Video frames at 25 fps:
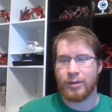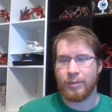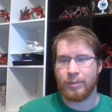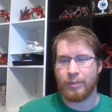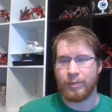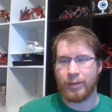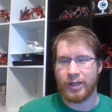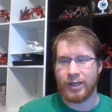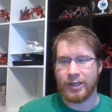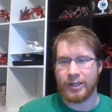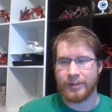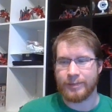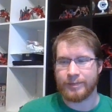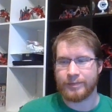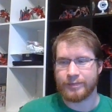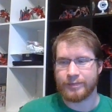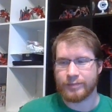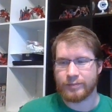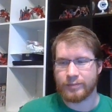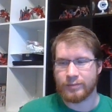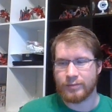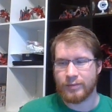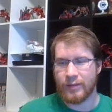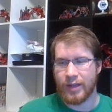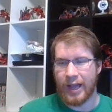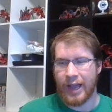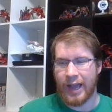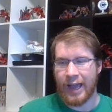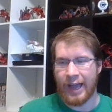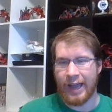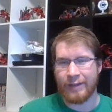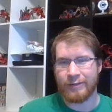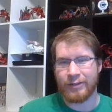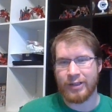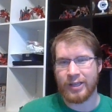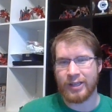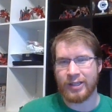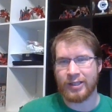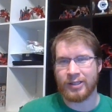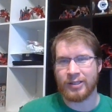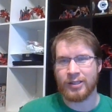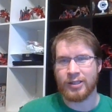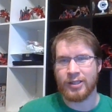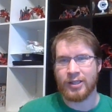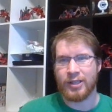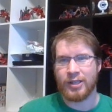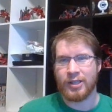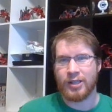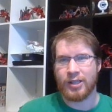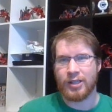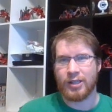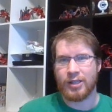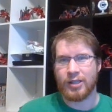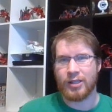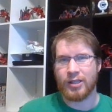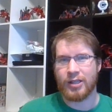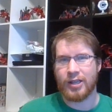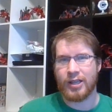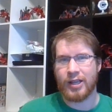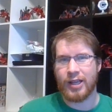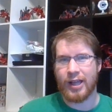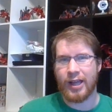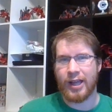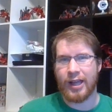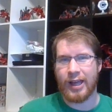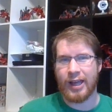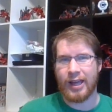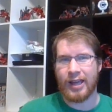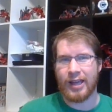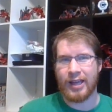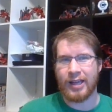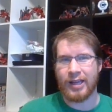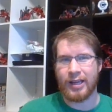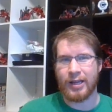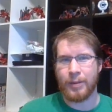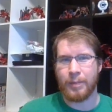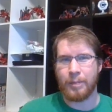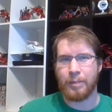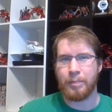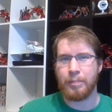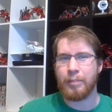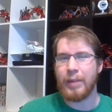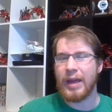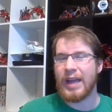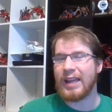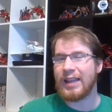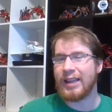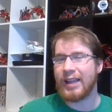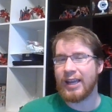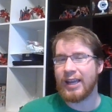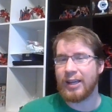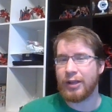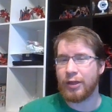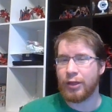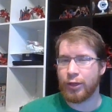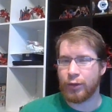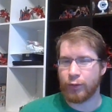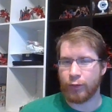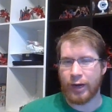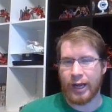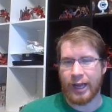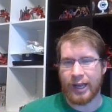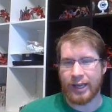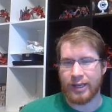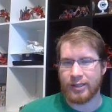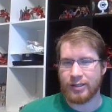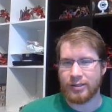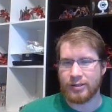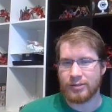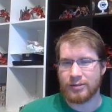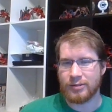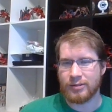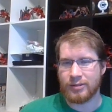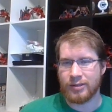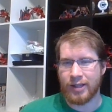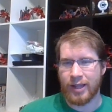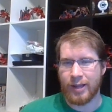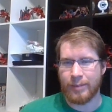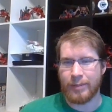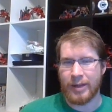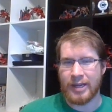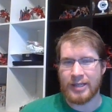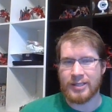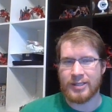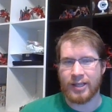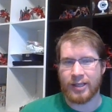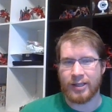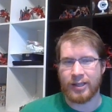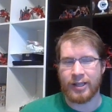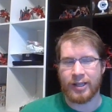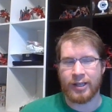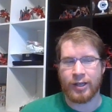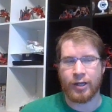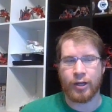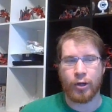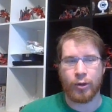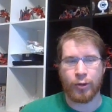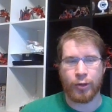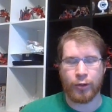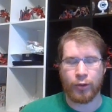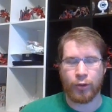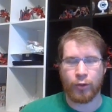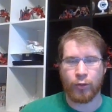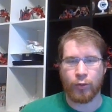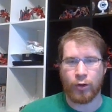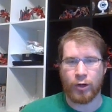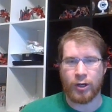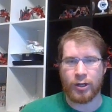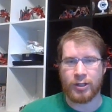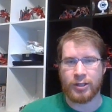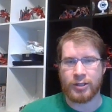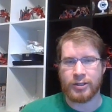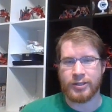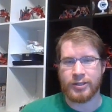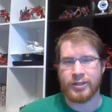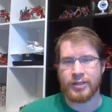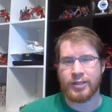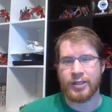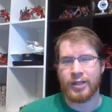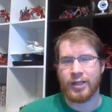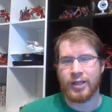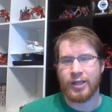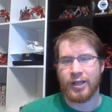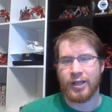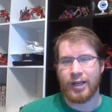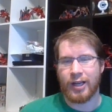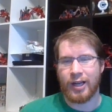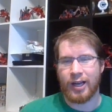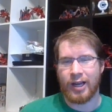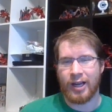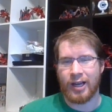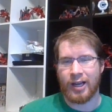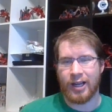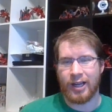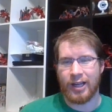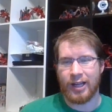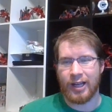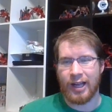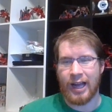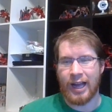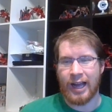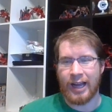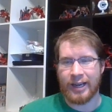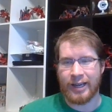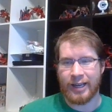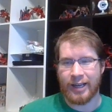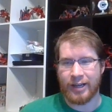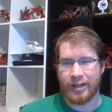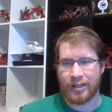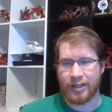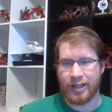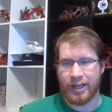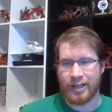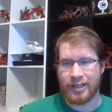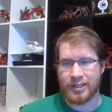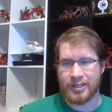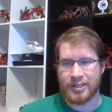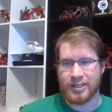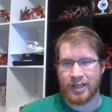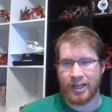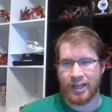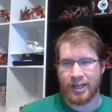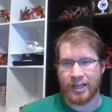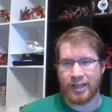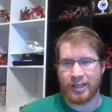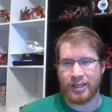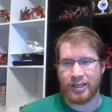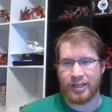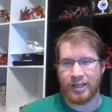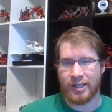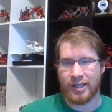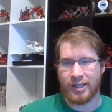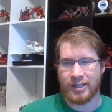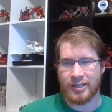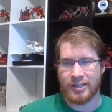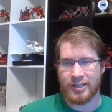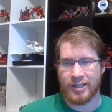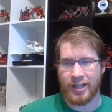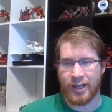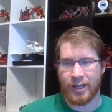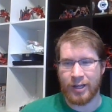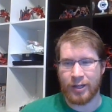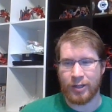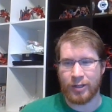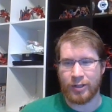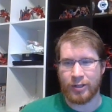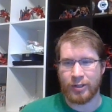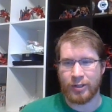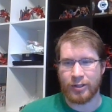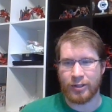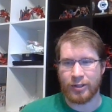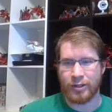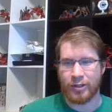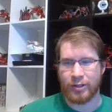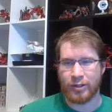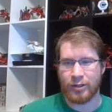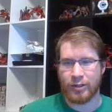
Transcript: but having a melee threat that basically can go through walls, uh, hide out of line of sight until